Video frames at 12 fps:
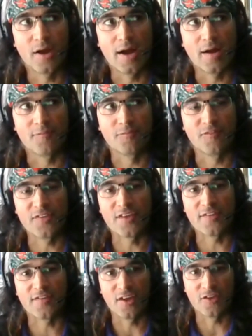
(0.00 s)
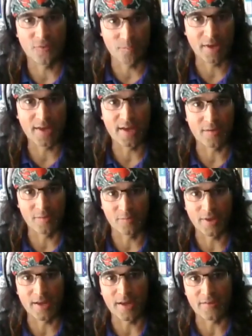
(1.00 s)
phys ed teaching, PE. I'm a
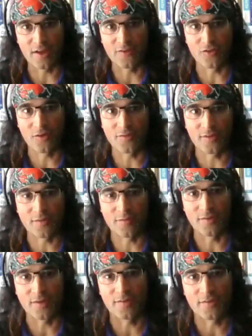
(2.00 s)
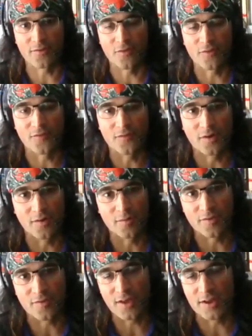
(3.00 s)
PE teacher, obviously everyone knows I've
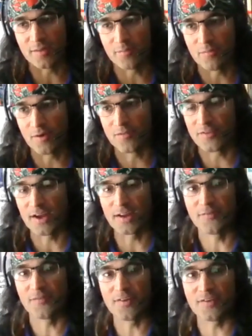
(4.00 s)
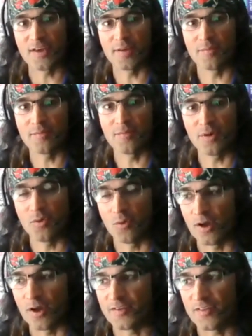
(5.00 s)
studied phys ed and
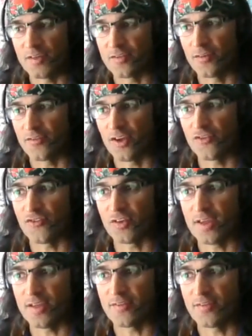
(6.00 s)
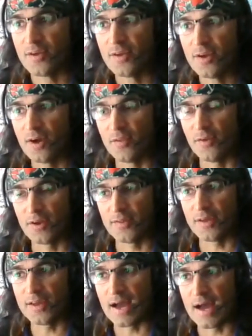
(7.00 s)
all those things. I teach the kids a lot
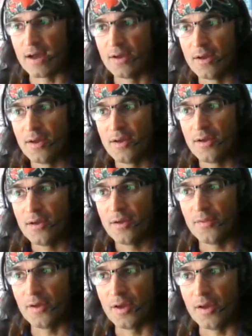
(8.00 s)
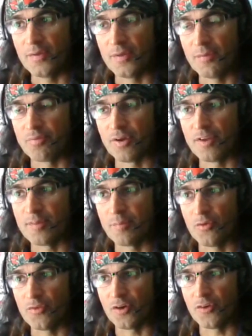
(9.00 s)
of the
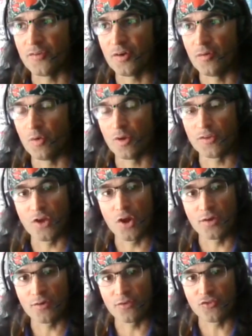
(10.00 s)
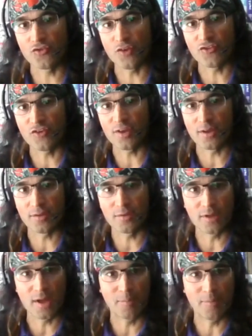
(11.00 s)
principles of what yoga and stretching
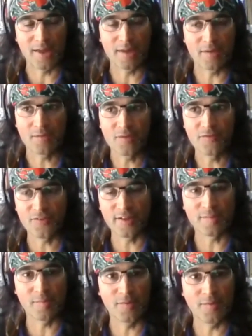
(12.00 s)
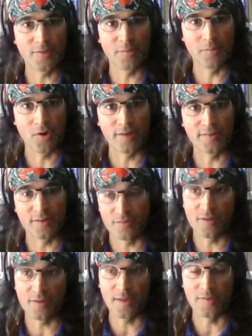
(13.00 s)
and being flexible within the mind
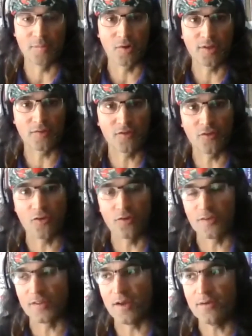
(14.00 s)
and your body to do,